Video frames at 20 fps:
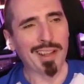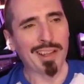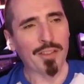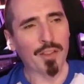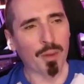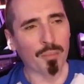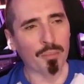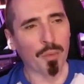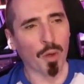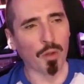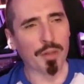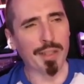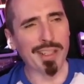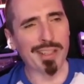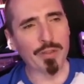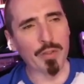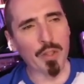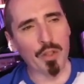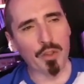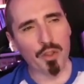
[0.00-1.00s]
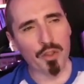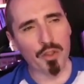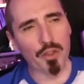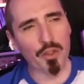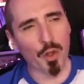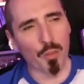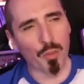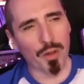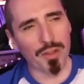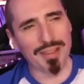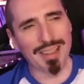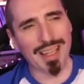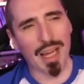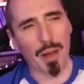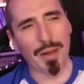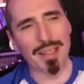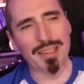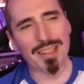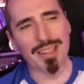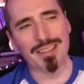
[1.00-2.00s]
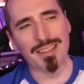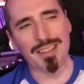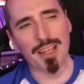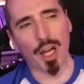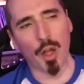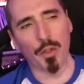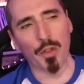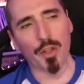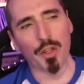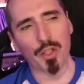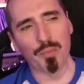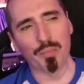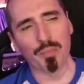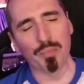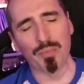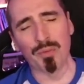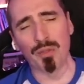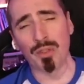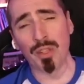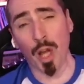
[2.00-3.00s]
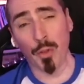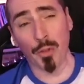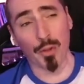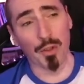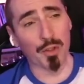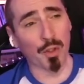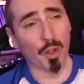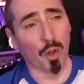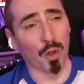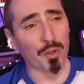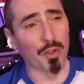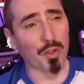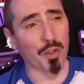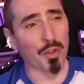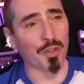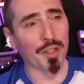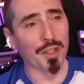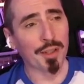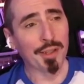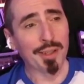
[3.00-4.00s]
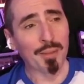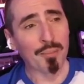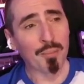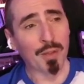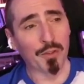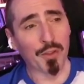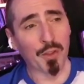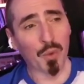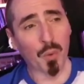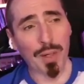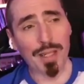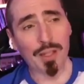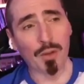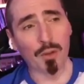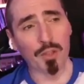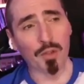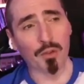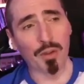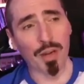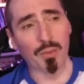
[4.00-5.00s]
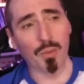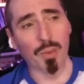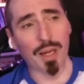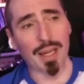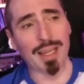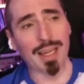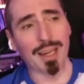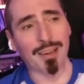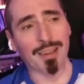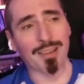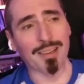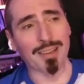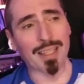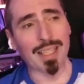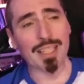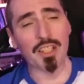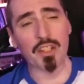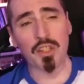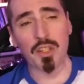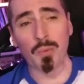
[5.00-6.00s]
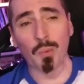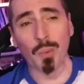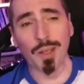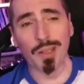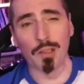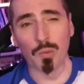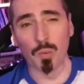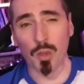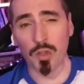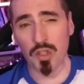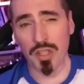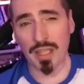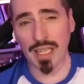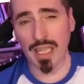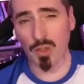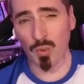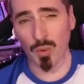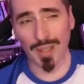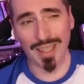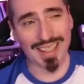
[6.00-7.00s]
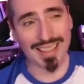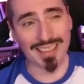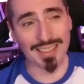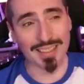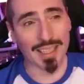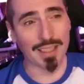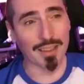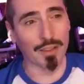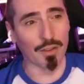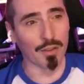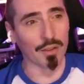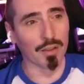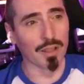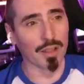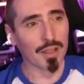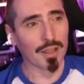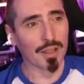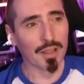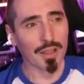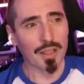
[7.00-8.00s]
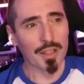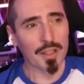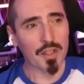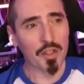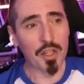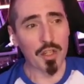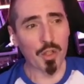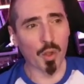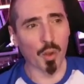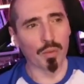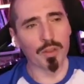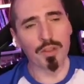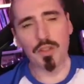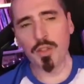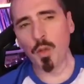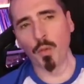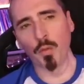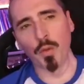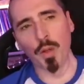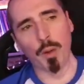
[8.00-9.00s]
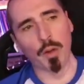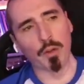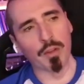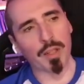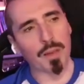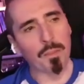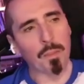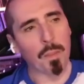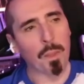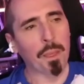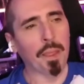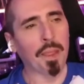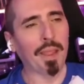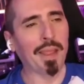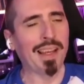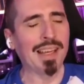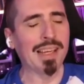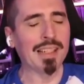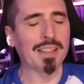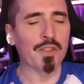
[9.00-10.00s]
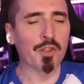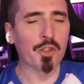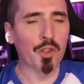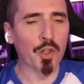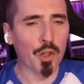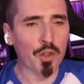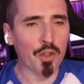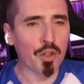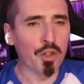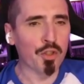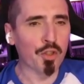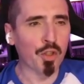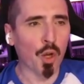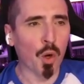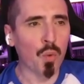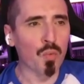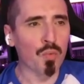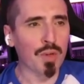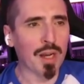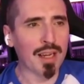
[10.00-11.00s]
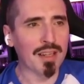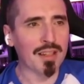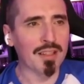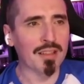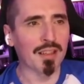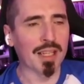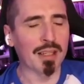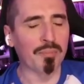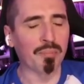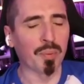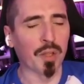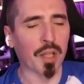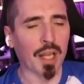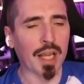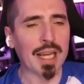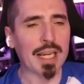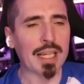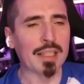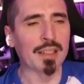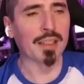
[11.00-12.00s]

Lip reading: The multi is doing so much damage and nothing has gone to it. But if the Queen goes the right way, and I think she will once she gets rid of that single, she's going for the multi. It's just so nicely played.